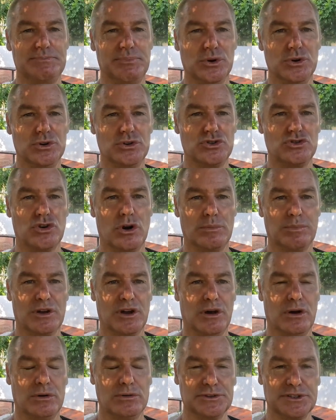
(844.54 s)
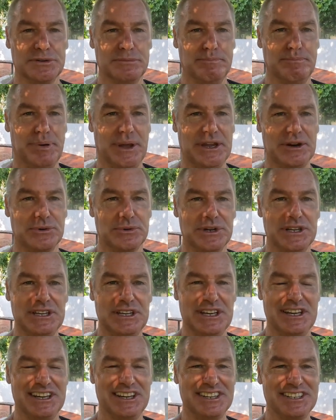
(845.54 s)
boot, drop goals and penalty
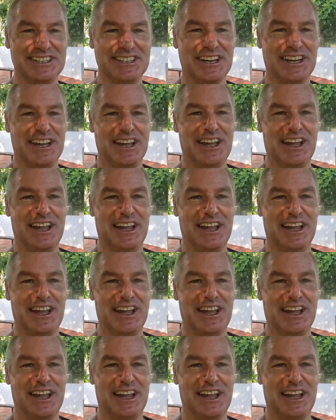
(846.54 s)
kicks.